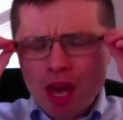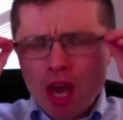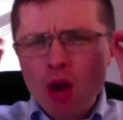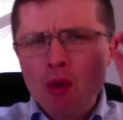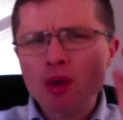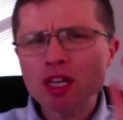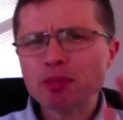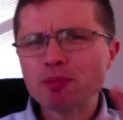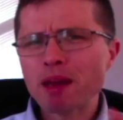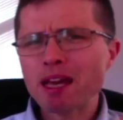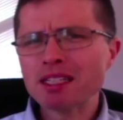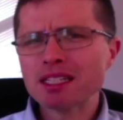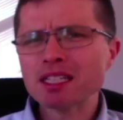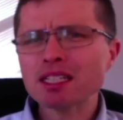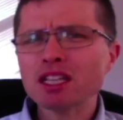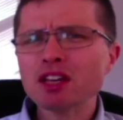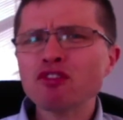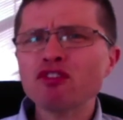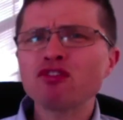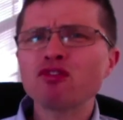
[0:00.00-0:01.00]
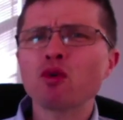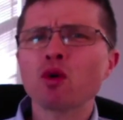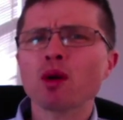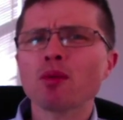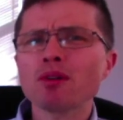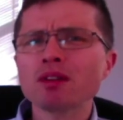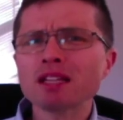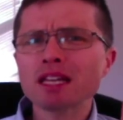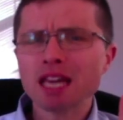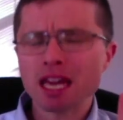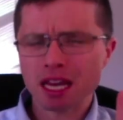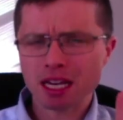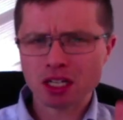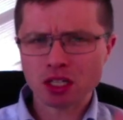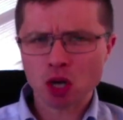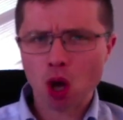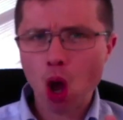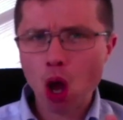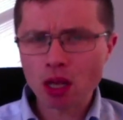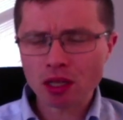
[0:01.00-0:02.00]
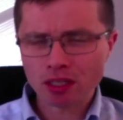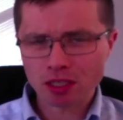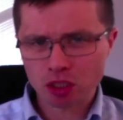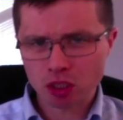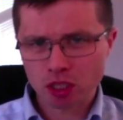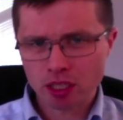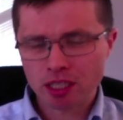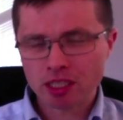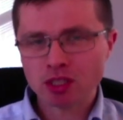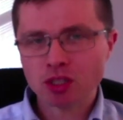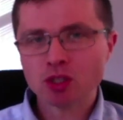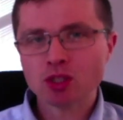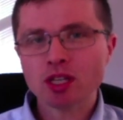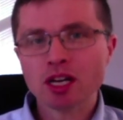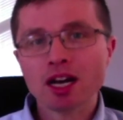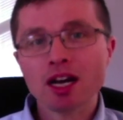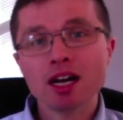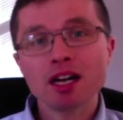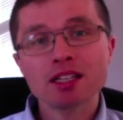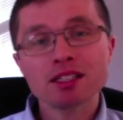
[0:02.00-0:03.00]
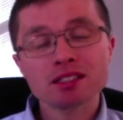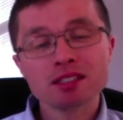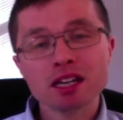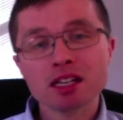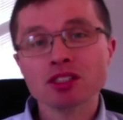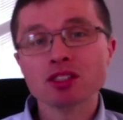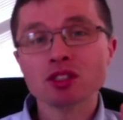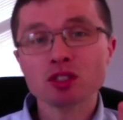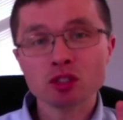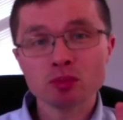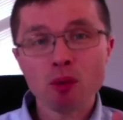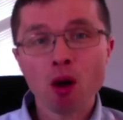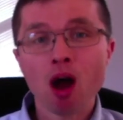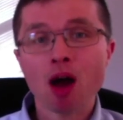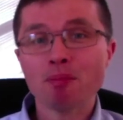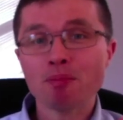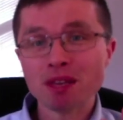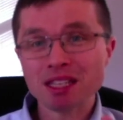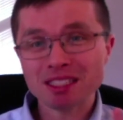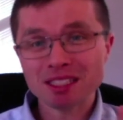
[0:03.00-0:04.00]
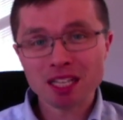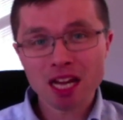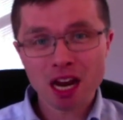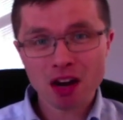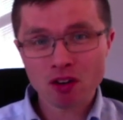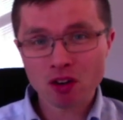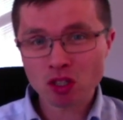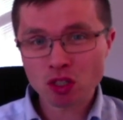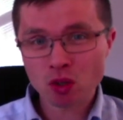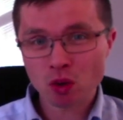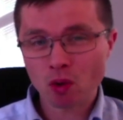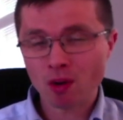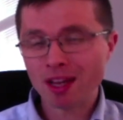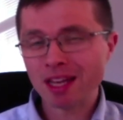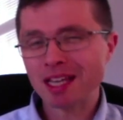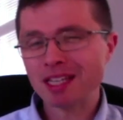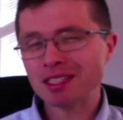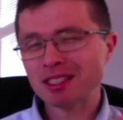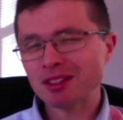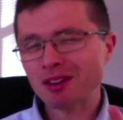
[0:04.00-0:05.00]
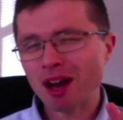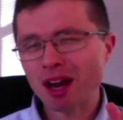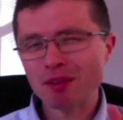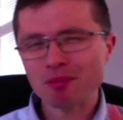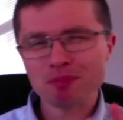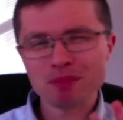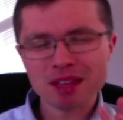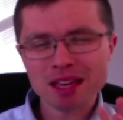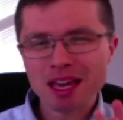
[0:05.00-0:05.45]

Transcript: which basically formally acknowledges Sextus Pompey's territory. He's not